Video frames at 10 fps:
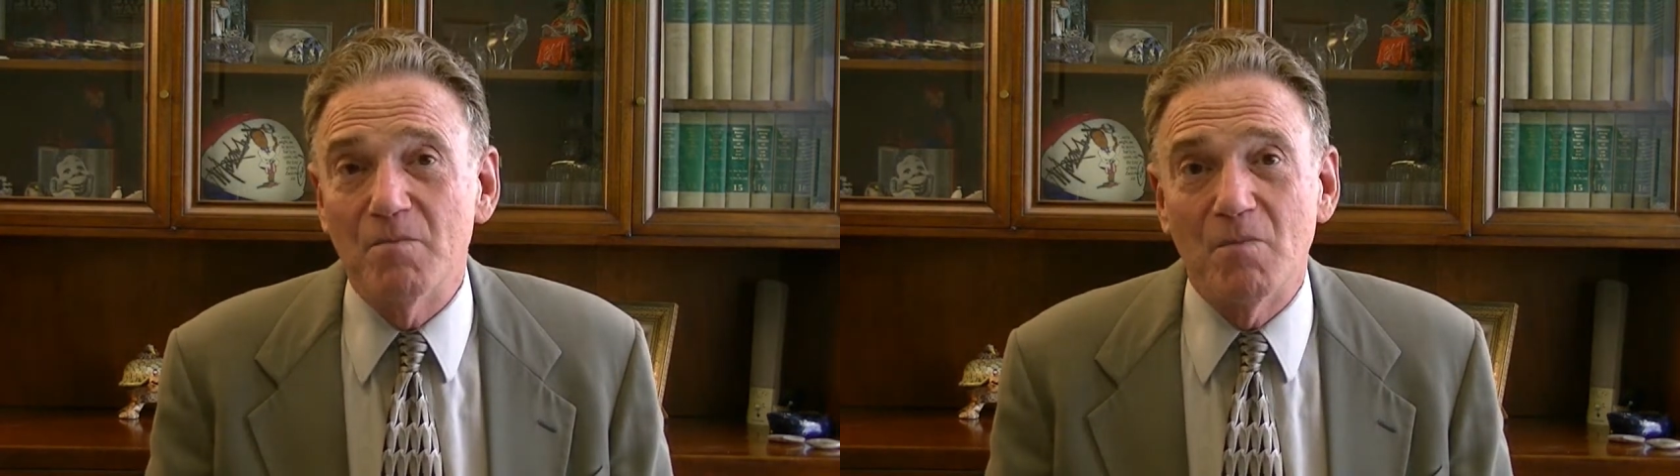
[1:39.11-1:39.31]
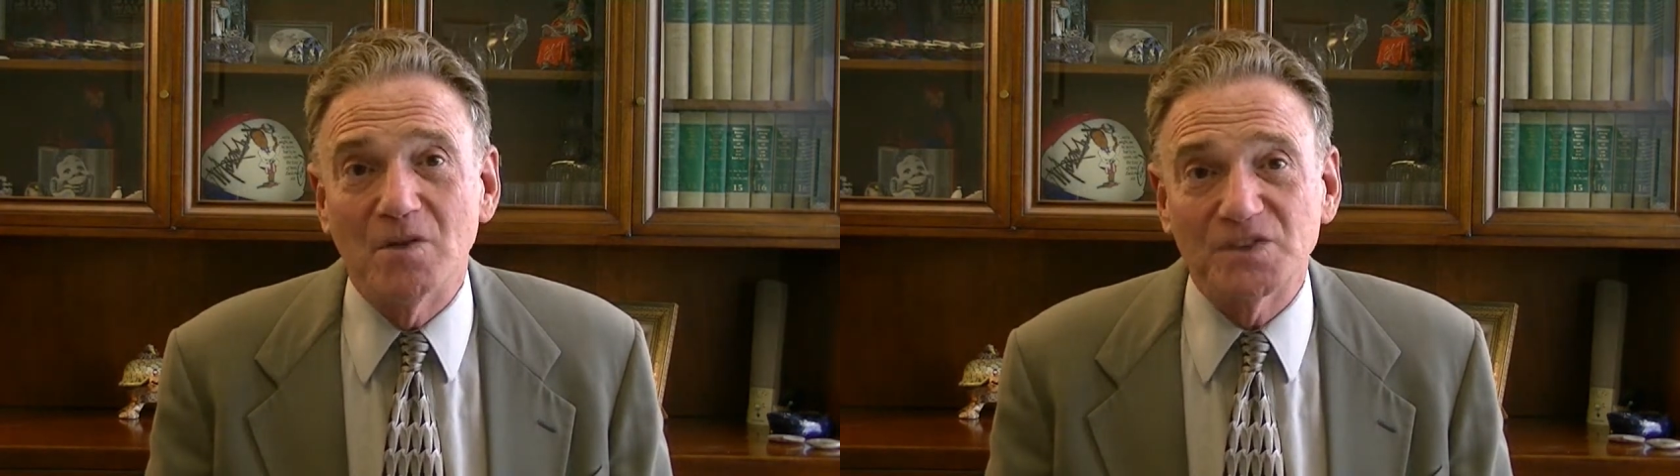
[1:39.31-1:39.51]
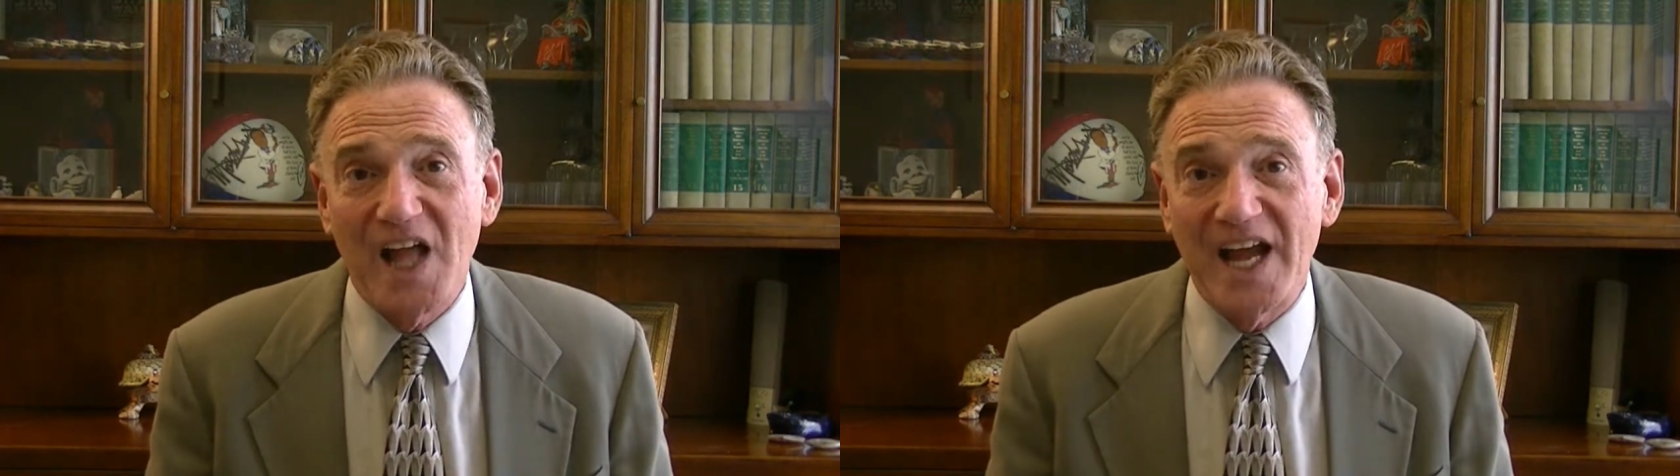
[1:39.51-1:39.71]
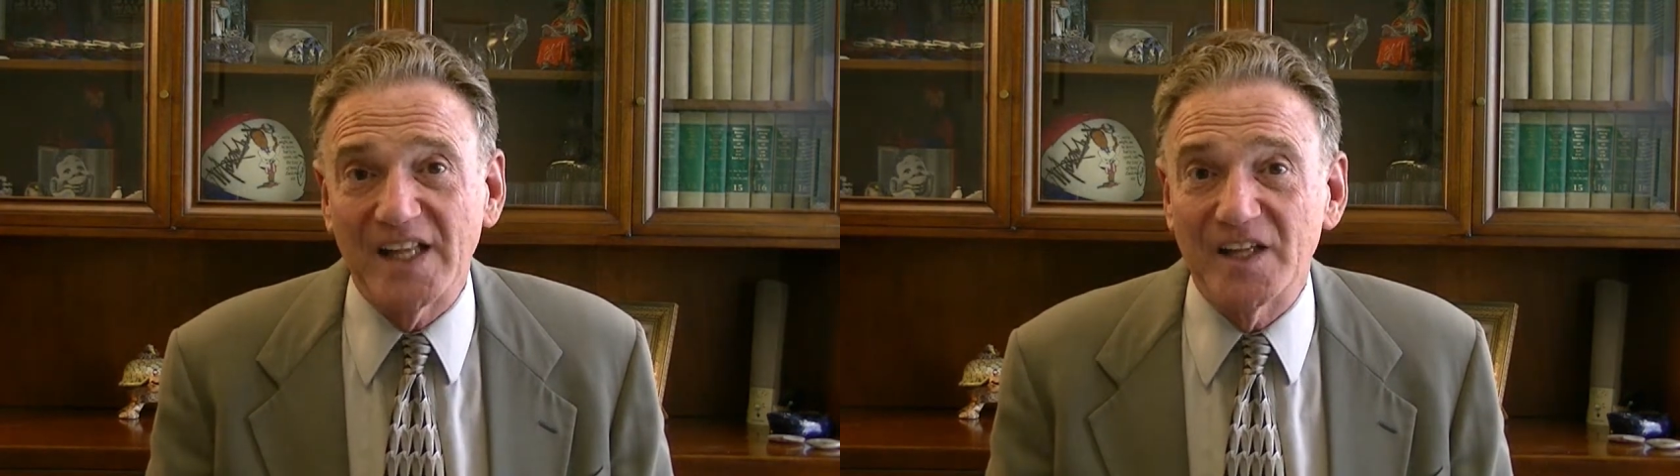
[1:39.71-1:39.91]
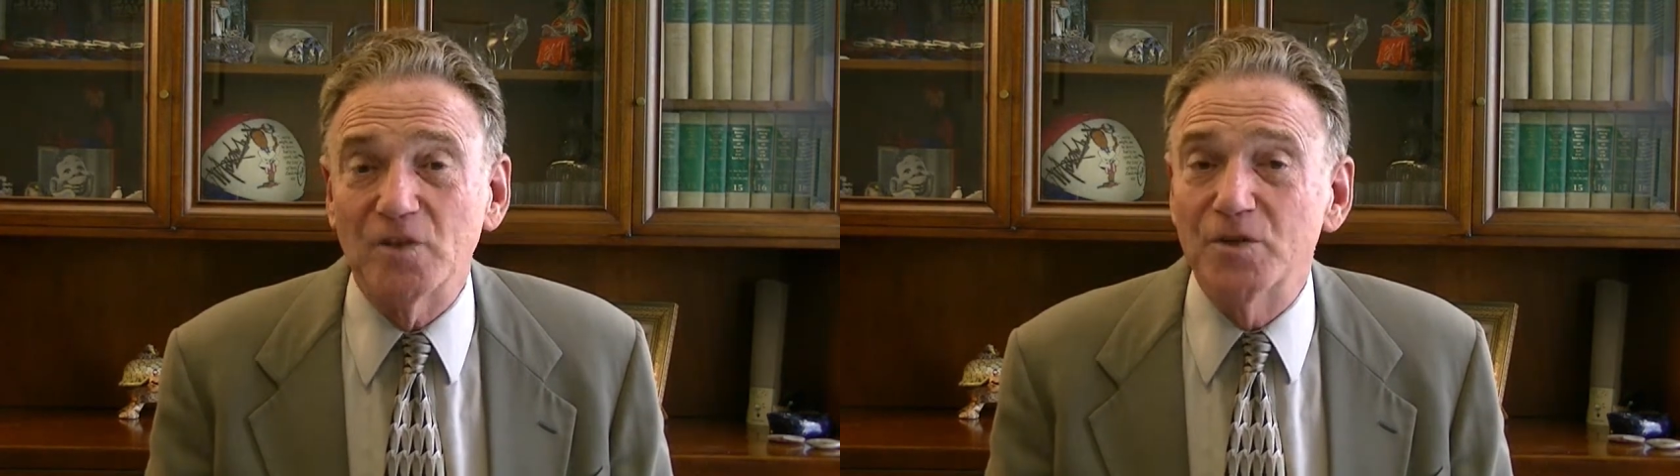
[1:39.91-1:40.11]
most
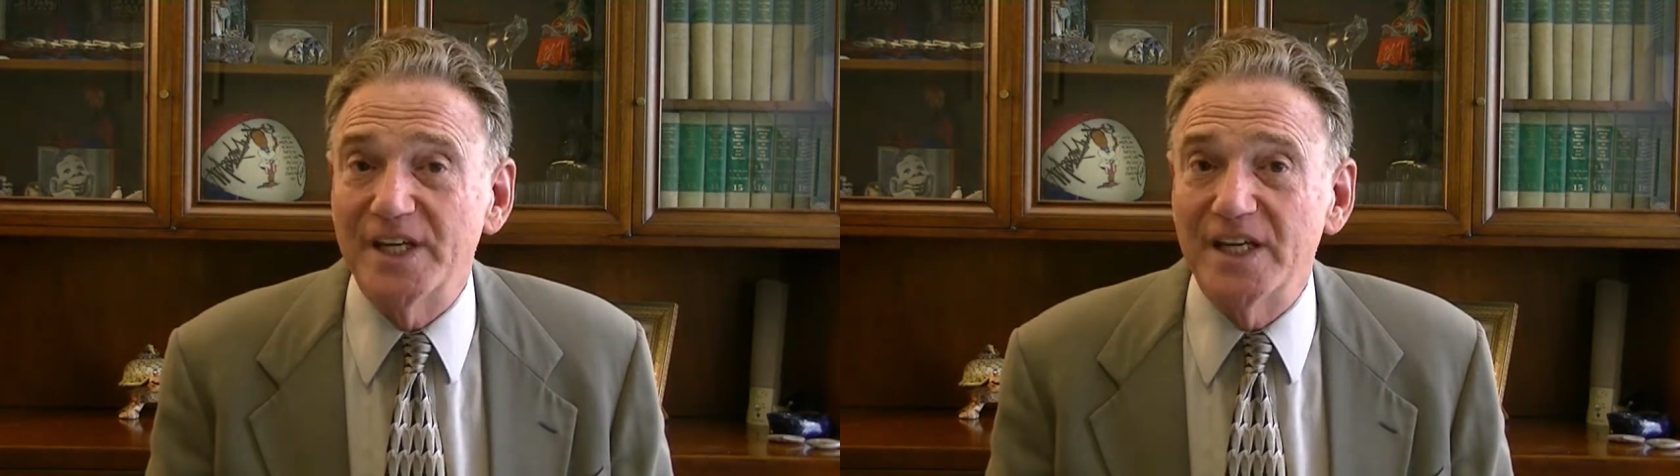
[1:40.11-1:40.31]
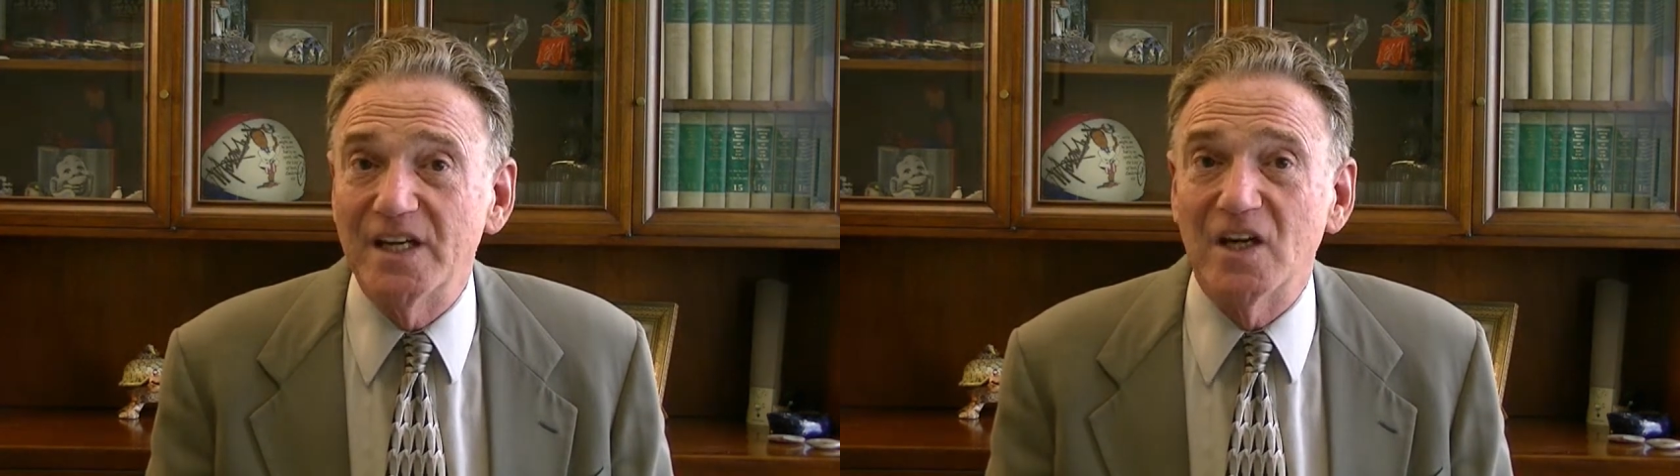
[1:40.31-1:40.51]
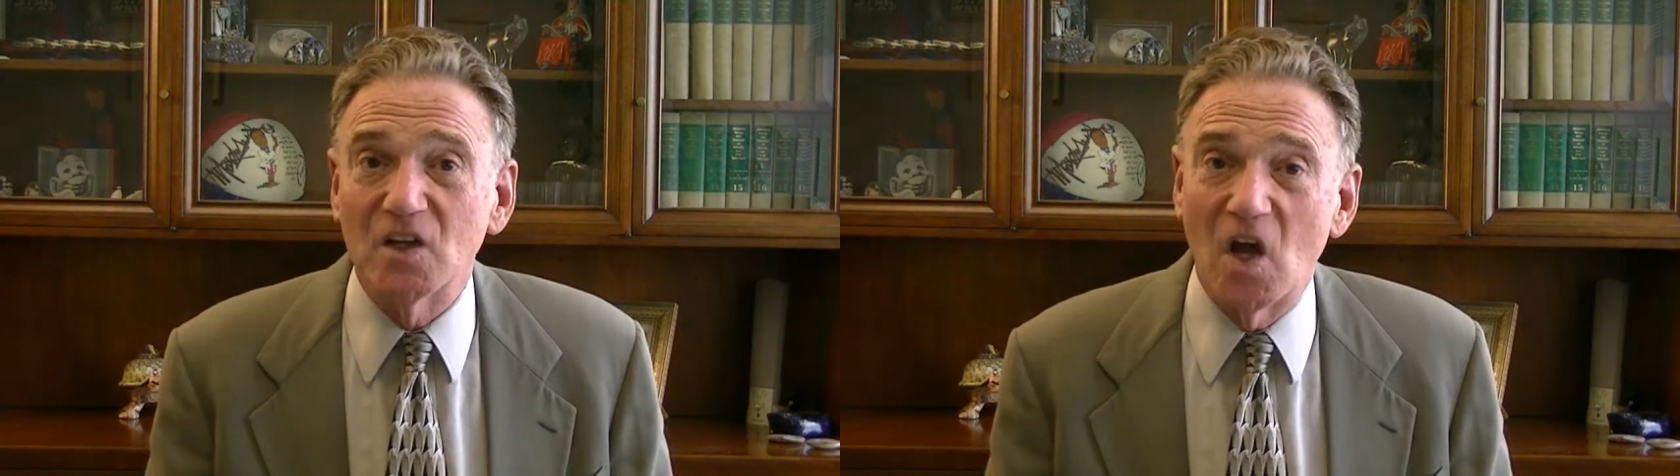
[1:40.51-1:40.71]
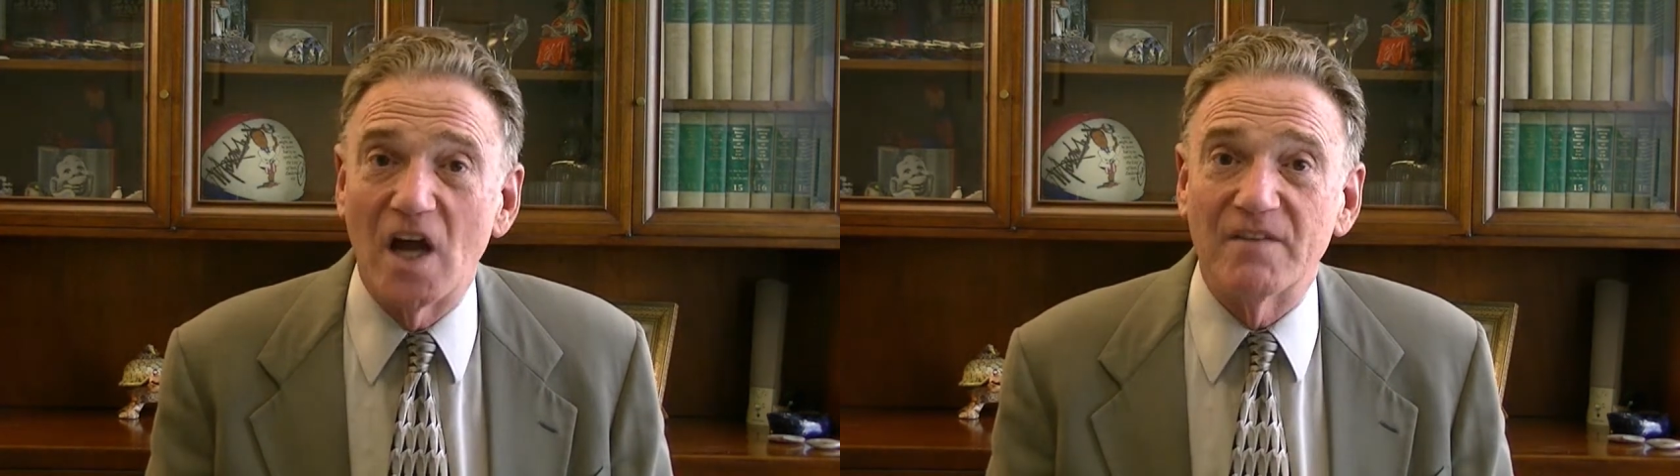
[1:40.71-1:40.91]
likely you'll need a lot